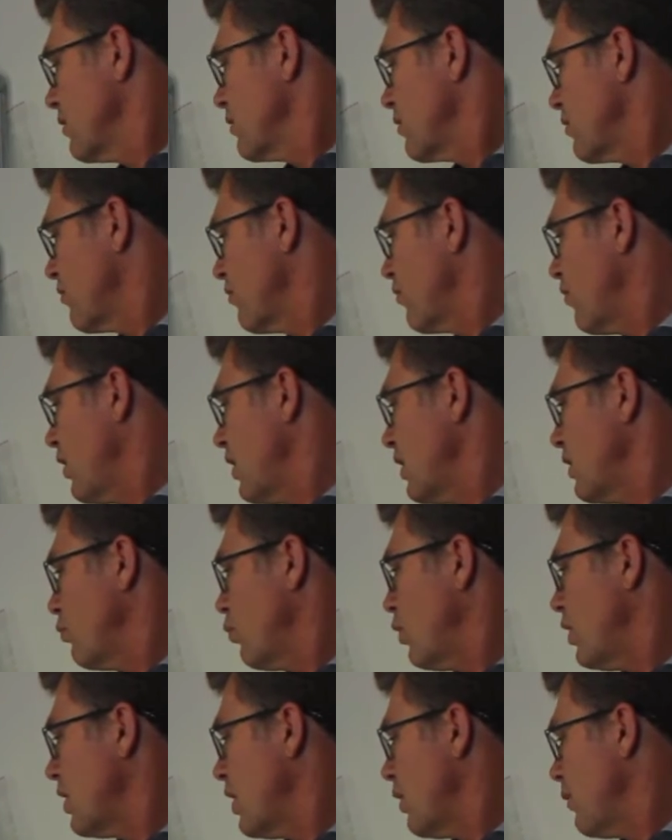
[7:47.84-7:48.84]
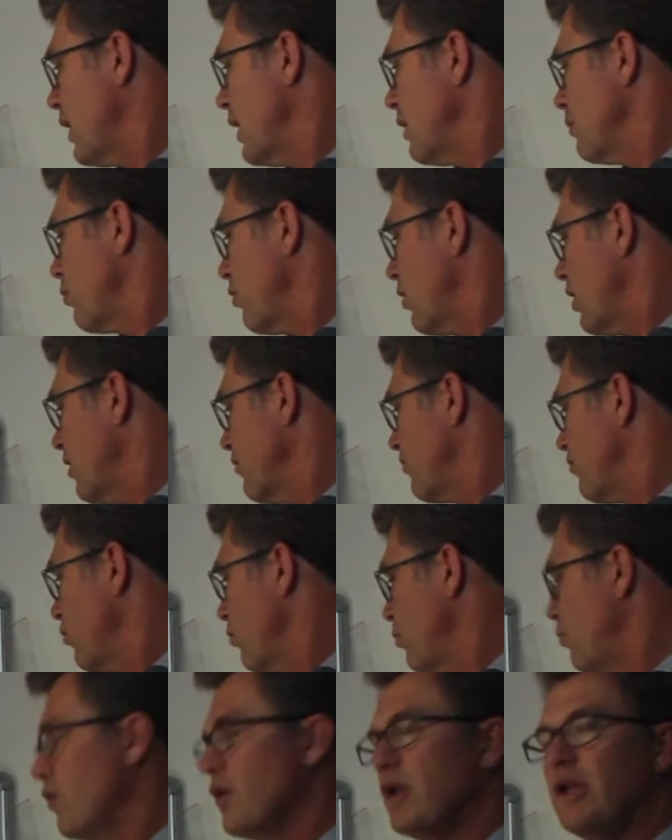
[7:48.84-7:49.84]
divide 108 by
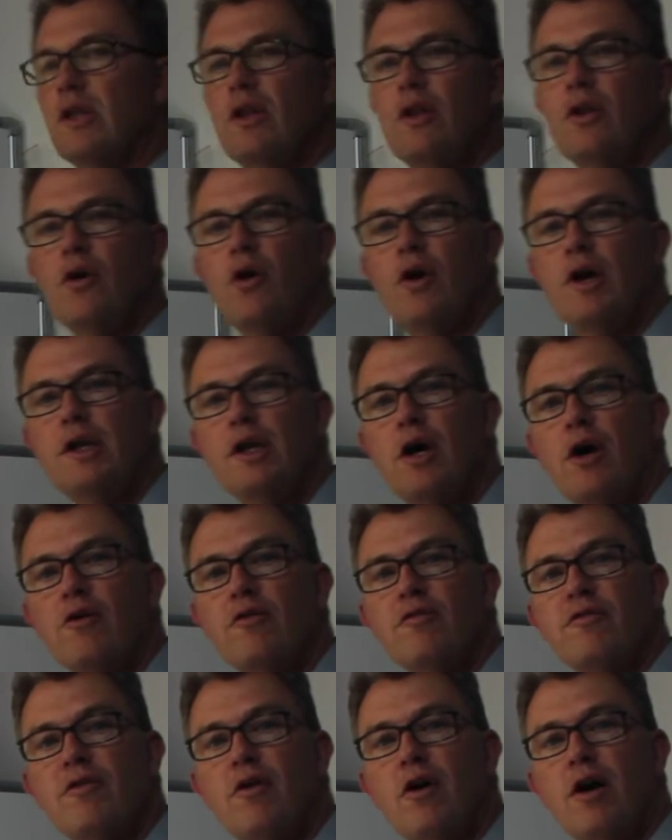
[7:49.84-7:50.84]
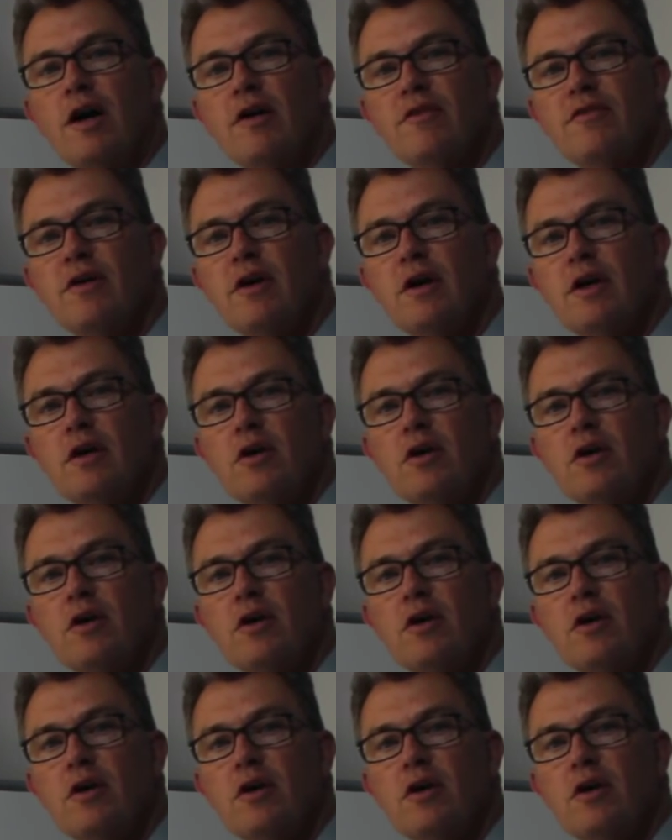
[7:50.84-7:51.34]
4.905,